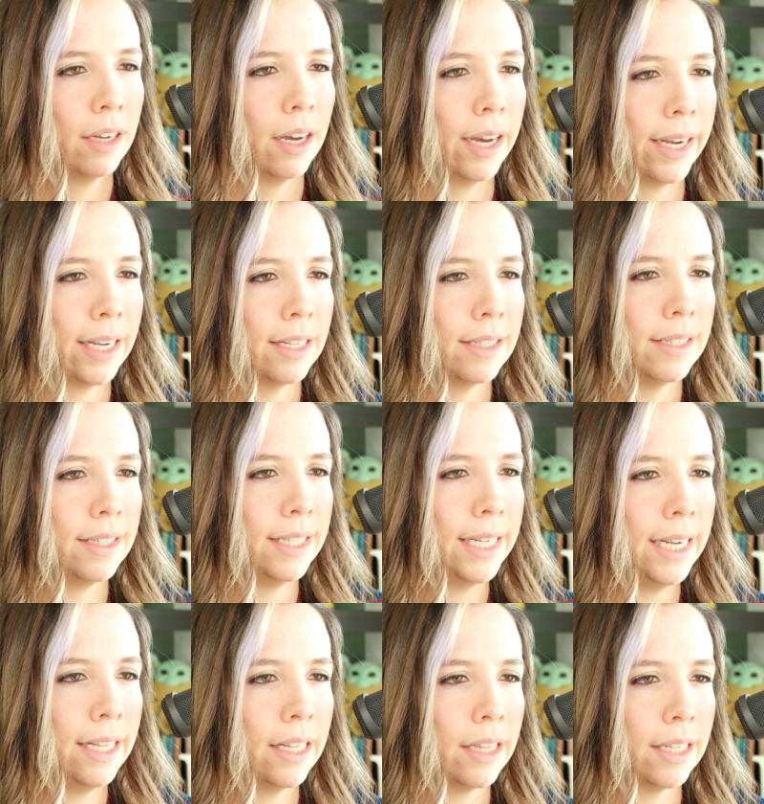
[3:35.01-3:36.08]
I can
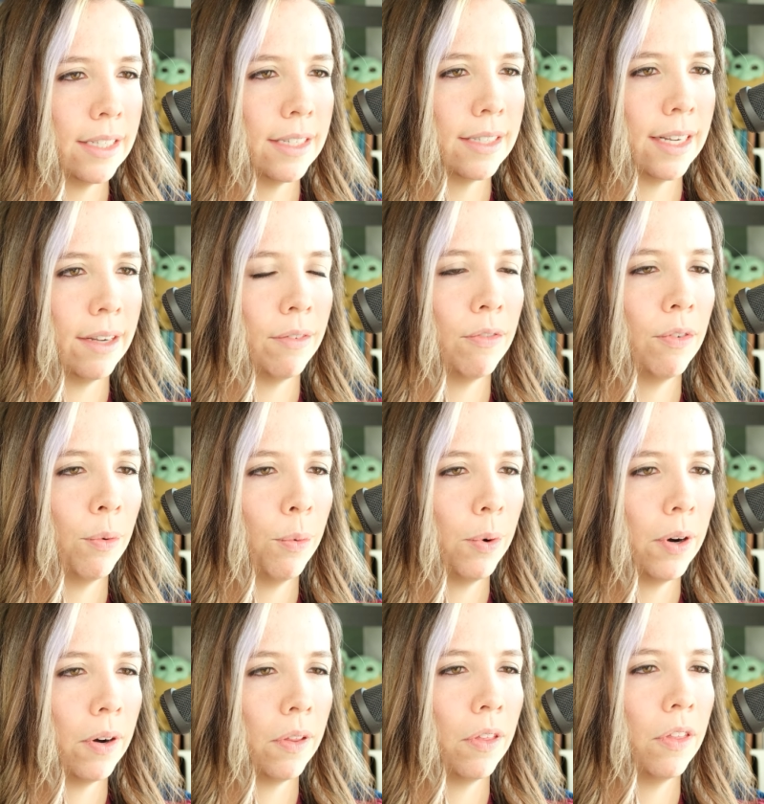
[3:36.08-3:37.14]
see that this is a
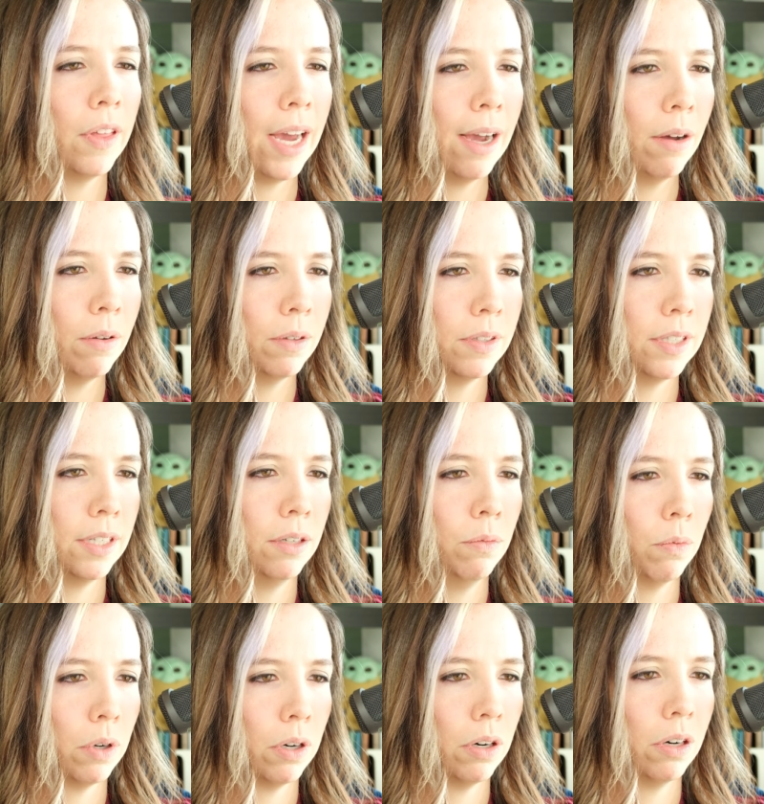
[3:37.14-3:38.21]
4,000
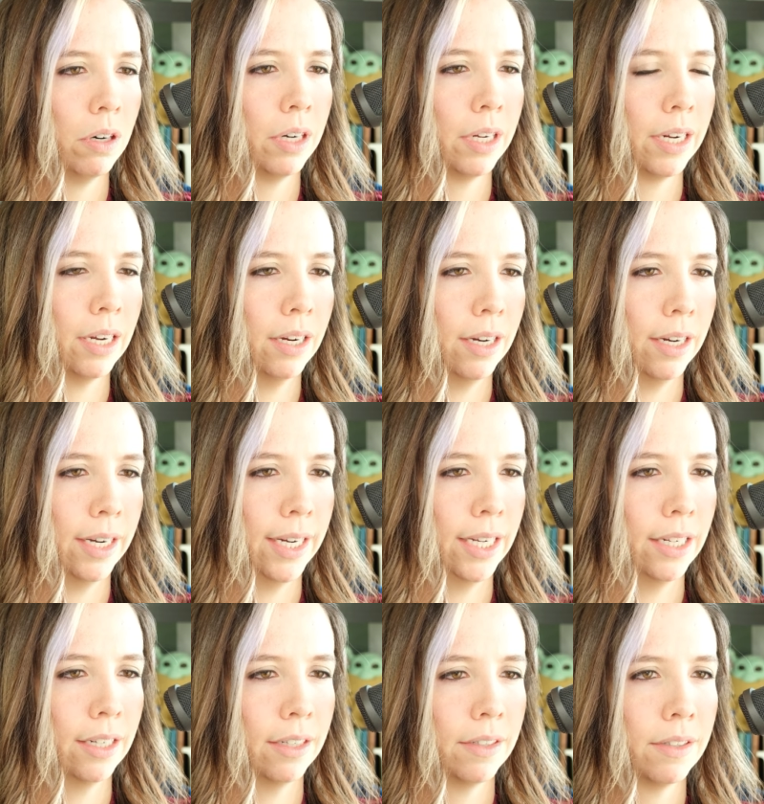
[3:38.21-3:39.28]
word
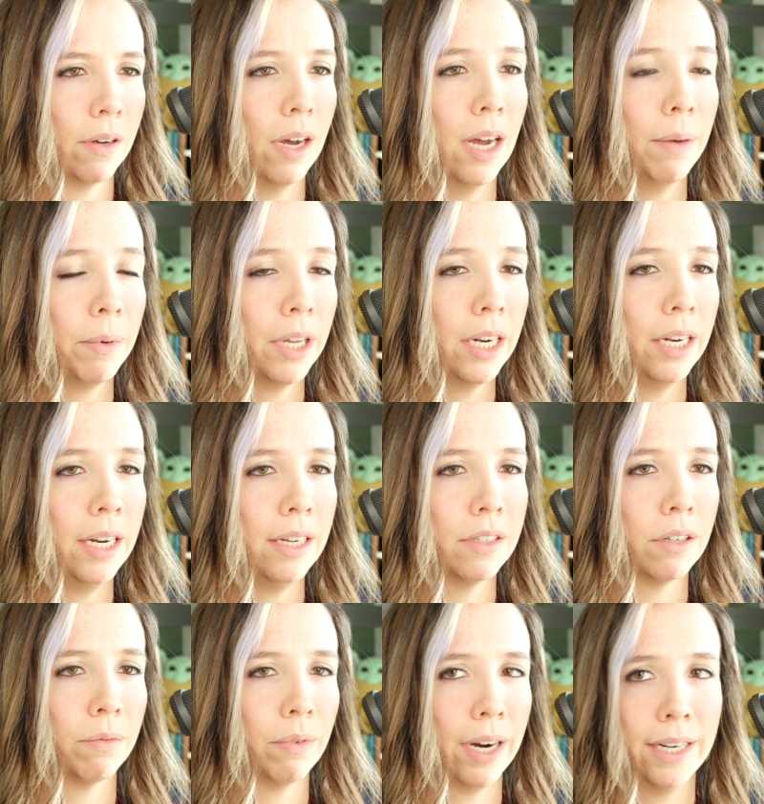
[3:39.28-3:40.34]
guide. So I'm going to need
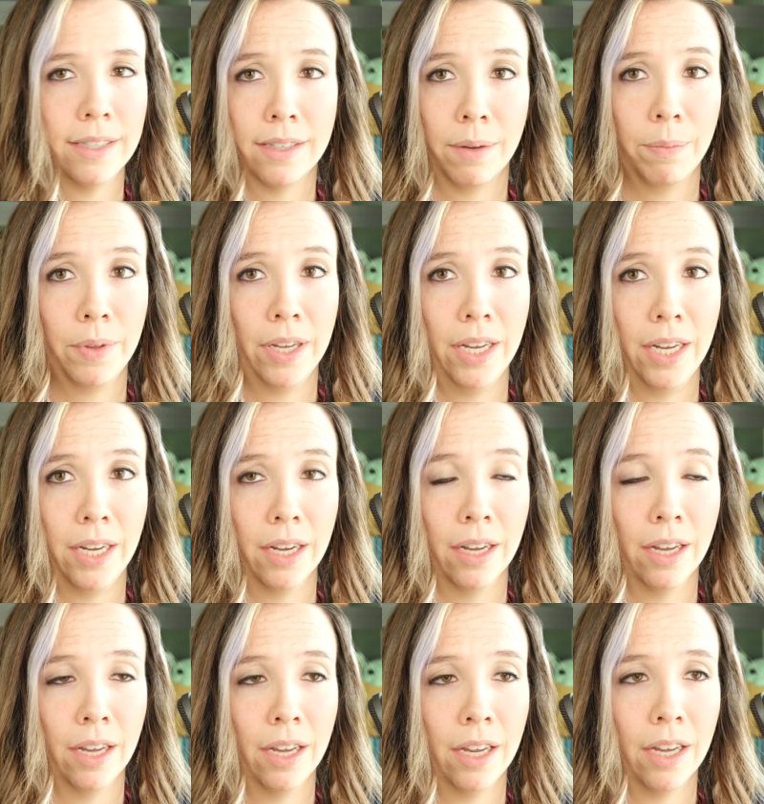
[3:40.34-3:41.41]
to write something
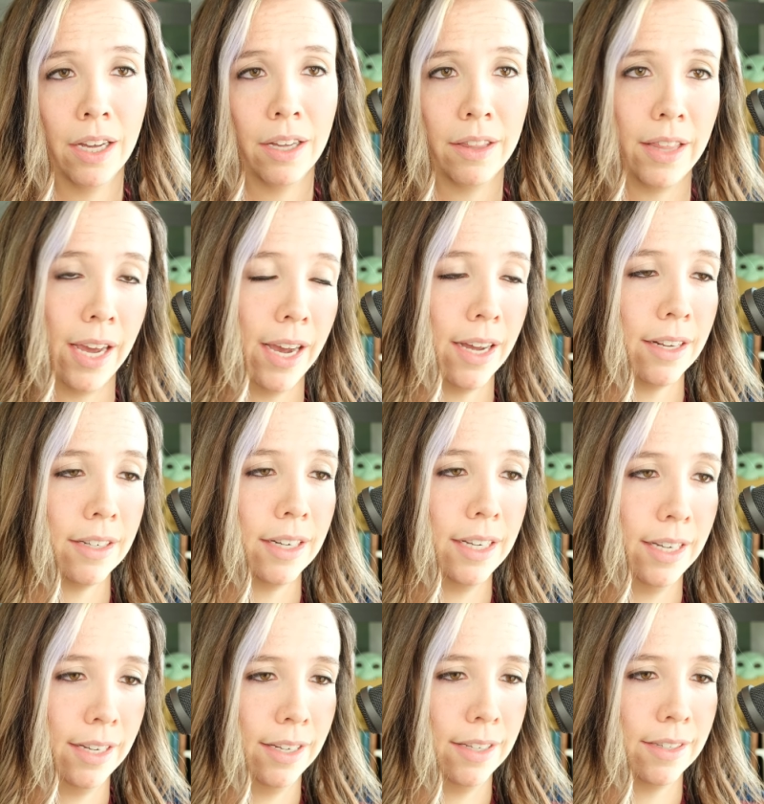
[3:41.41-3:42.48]
that
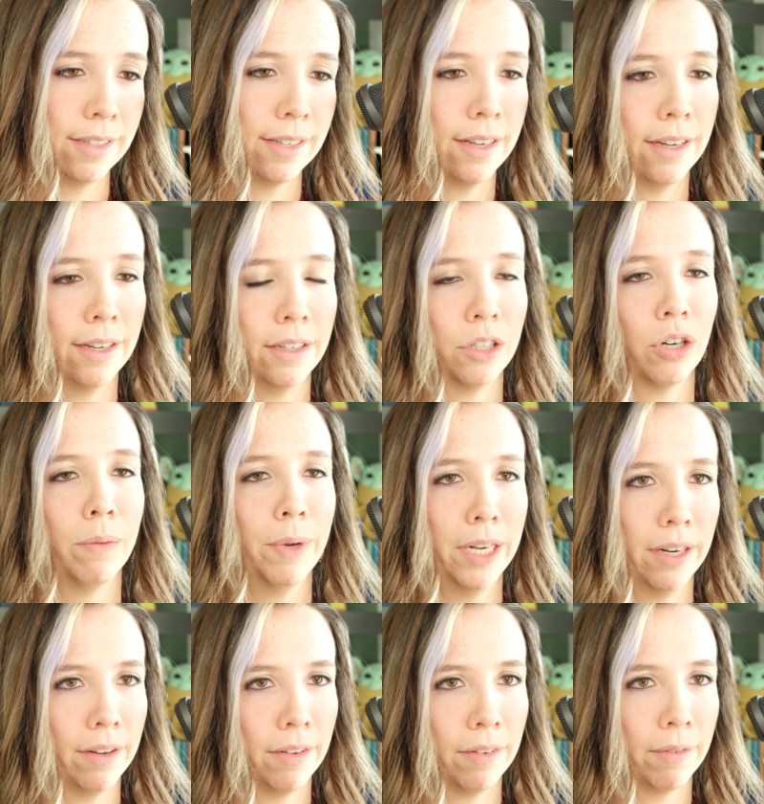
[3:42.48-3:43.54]
is
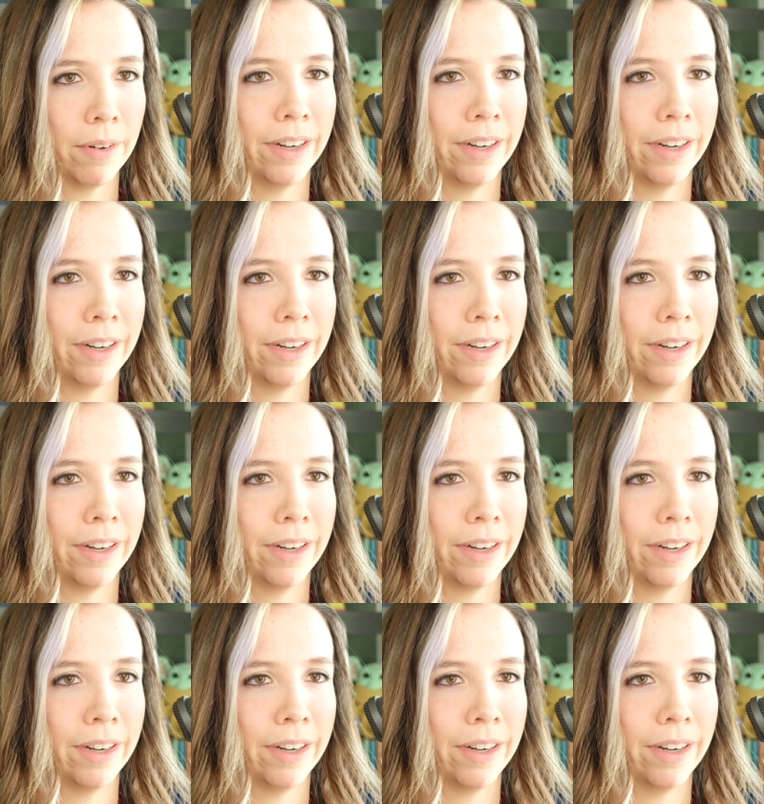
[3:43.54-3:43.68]
tremendous.